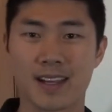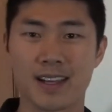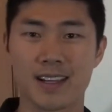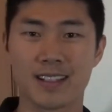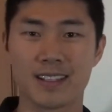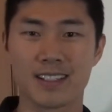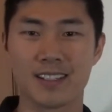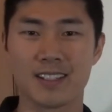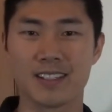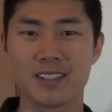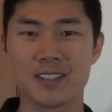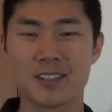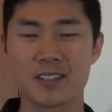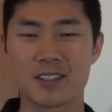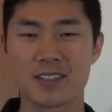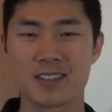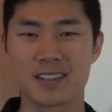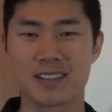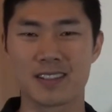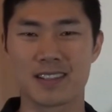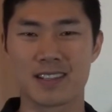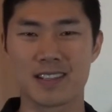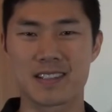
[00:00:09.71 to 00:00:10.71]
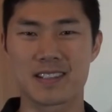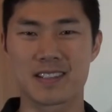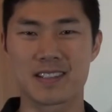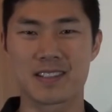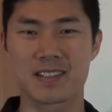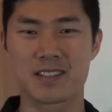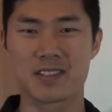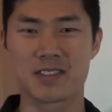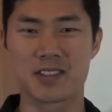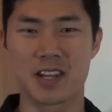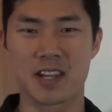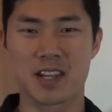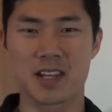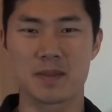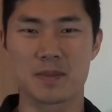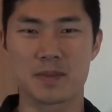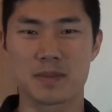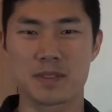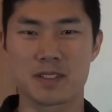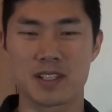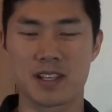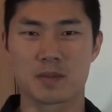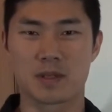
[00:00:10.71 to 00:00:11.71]
Hello, this is
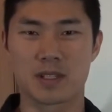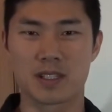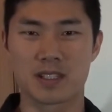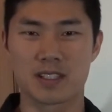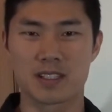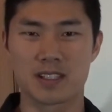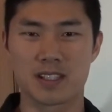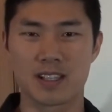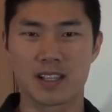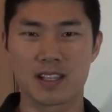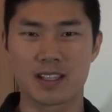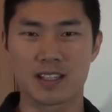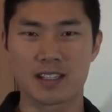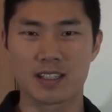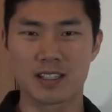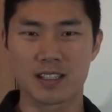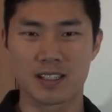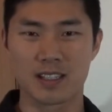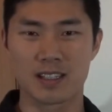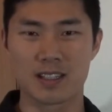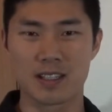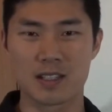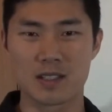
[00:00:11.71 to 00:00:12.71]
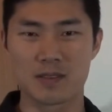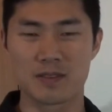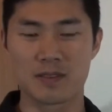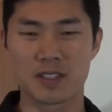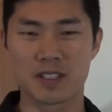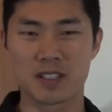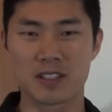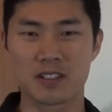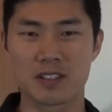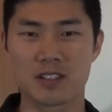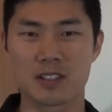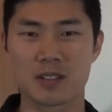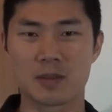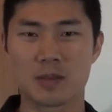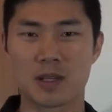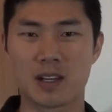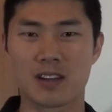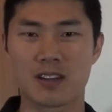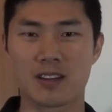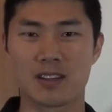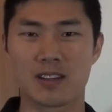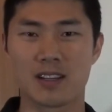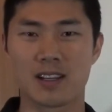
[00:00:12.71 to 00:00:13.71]
James. Just wanted to talk in this video
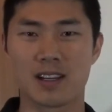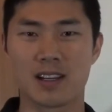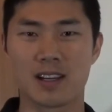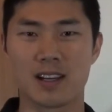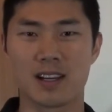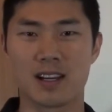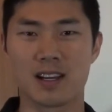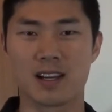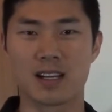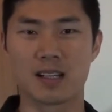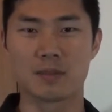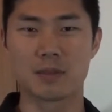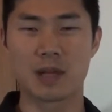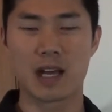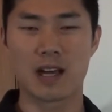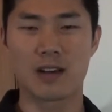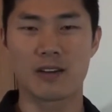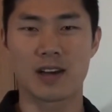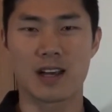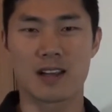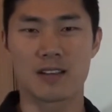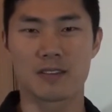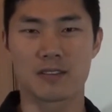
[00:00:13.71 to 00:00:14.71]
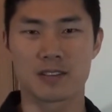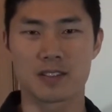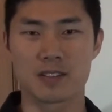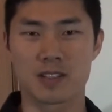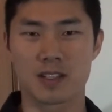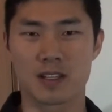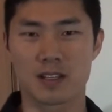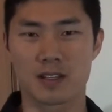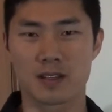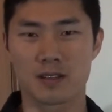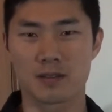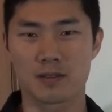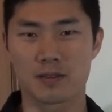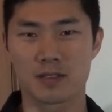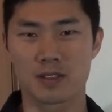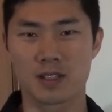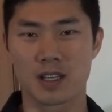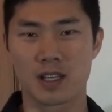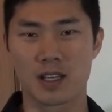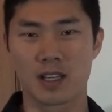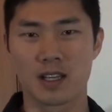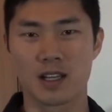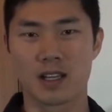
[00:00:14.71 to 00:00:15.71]
about how I resolved
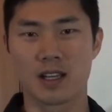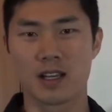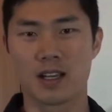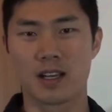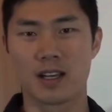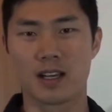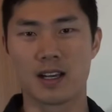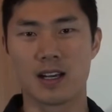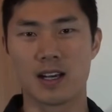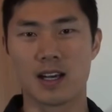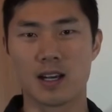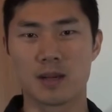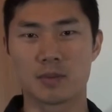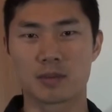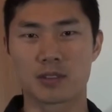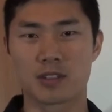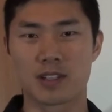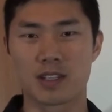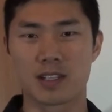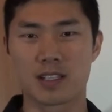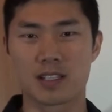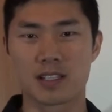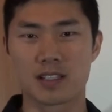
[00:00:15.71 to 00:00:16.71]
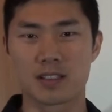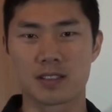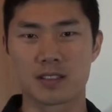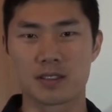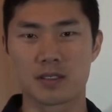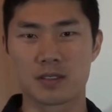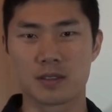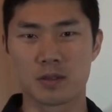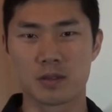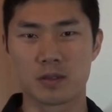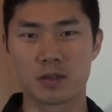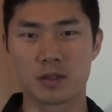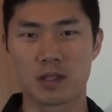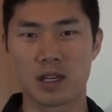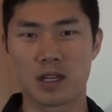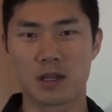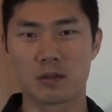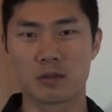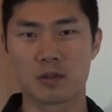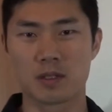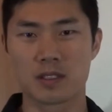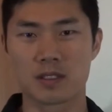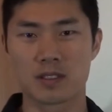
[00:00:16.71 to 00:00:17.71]
upgrading
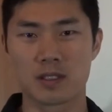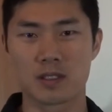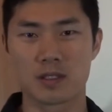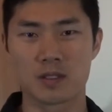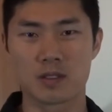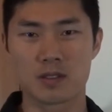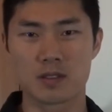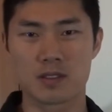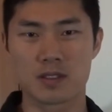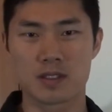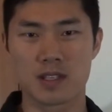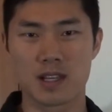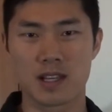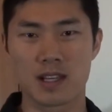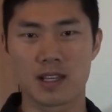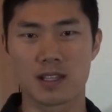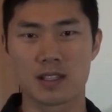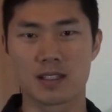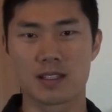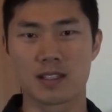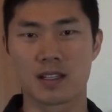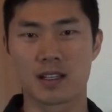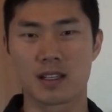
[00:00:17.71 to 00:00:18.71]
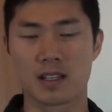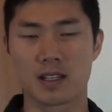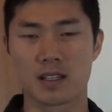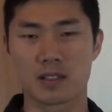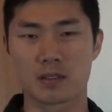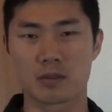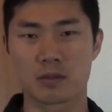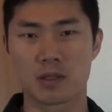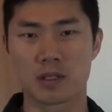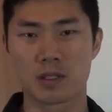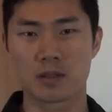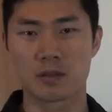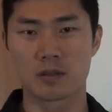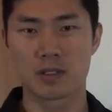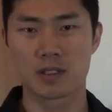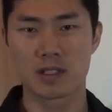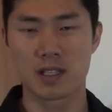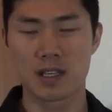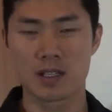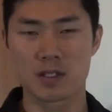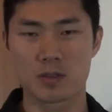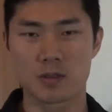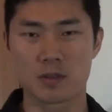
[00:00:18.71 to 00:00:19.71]
to Windows 10
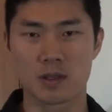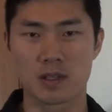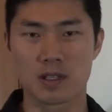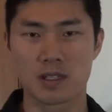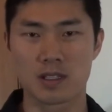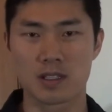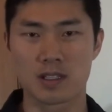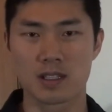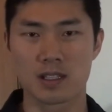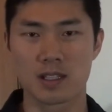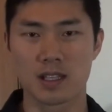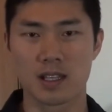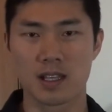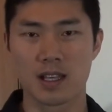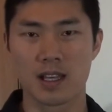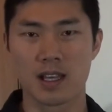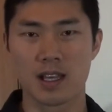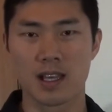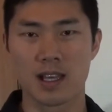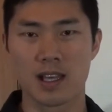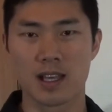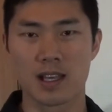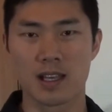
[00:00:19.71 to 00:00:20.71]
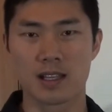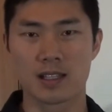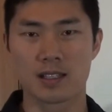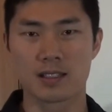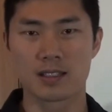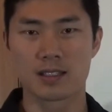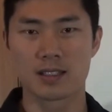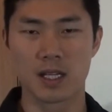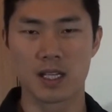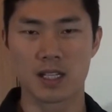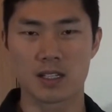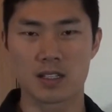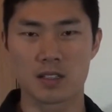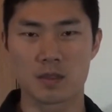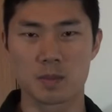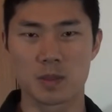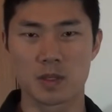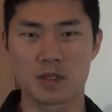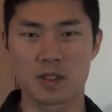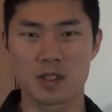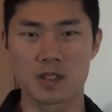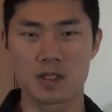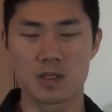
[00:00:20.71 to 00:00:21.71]
21H1 and my
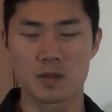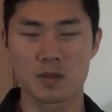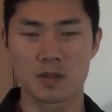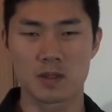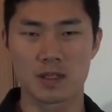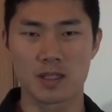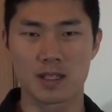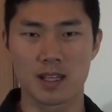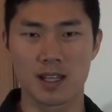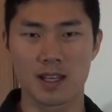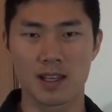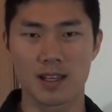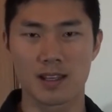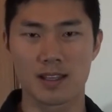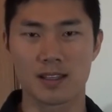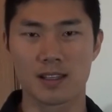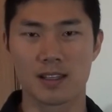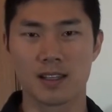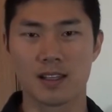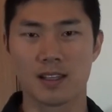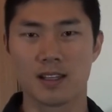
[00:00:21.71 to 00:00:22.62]
experience with that.